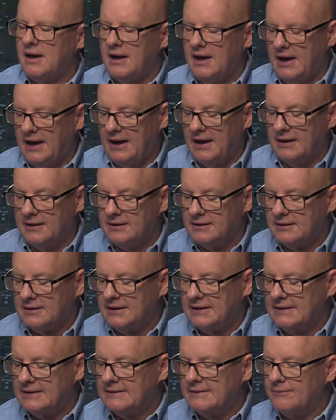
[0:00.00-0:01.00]
And
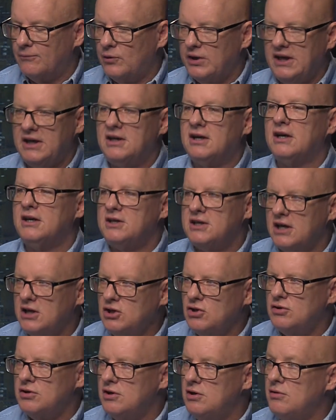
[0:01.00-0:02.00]
we need to
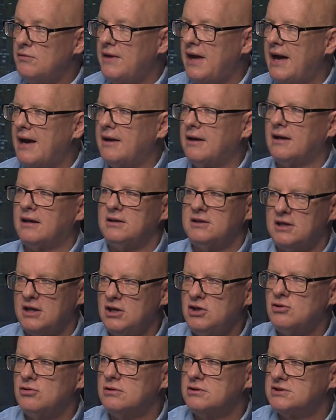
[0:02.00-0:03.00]
continue to do that and
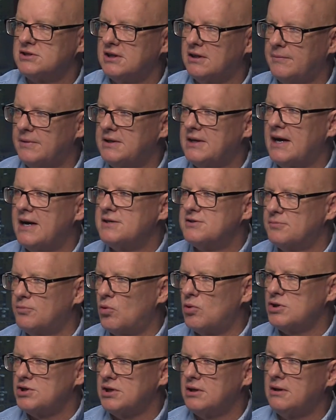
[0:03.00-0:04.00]
continue to stigmatize
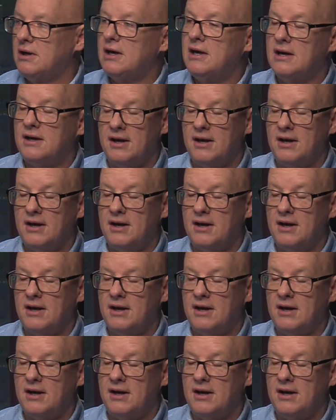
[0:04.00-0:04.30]
abortion.